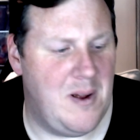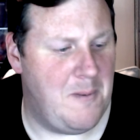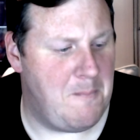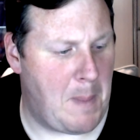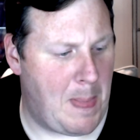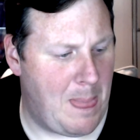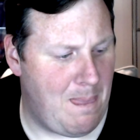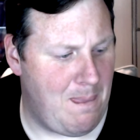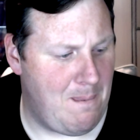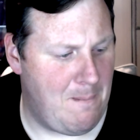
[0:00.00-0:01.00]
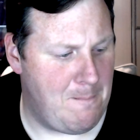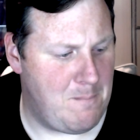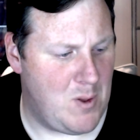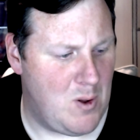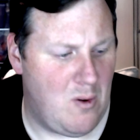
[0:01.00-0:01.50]

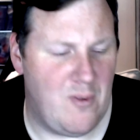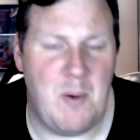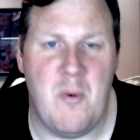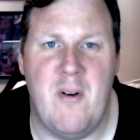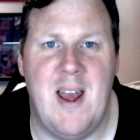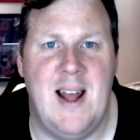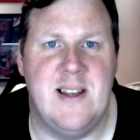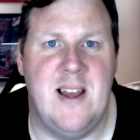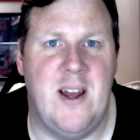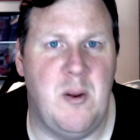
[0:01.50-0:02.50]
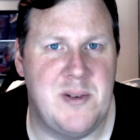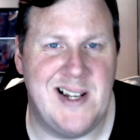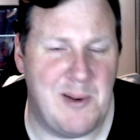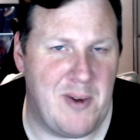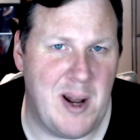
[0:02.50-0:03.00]
You know, if I'm wearing a headset, I don't
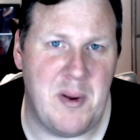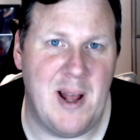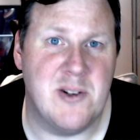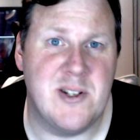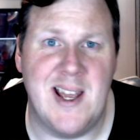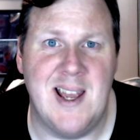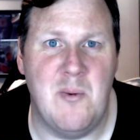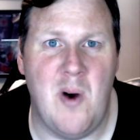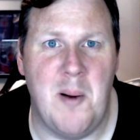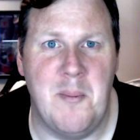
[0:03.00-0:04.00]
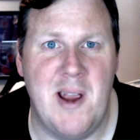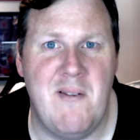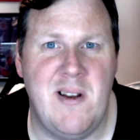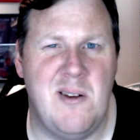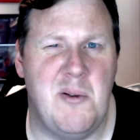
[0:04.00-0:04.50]
particularly want anybody else to hear what I'm
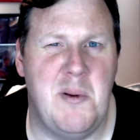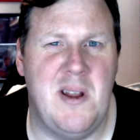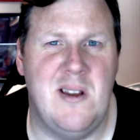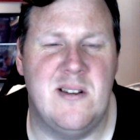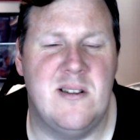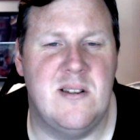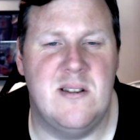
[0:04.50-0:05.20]
hearing. You know what I mean?